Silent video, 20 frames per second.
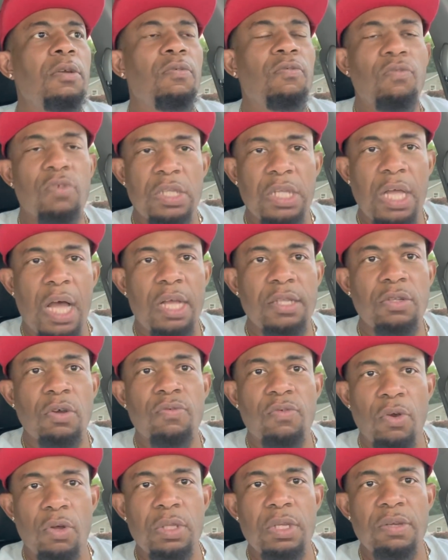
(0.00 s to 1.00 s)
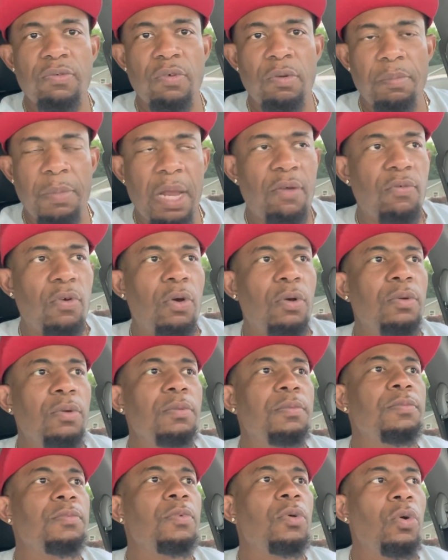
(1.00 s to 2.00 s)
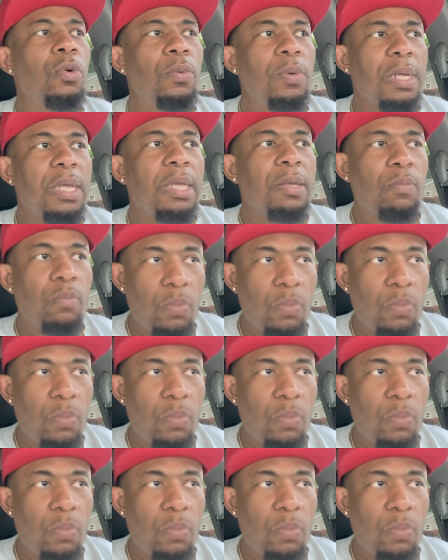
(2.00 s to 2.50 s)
Rolando Roly Romero, who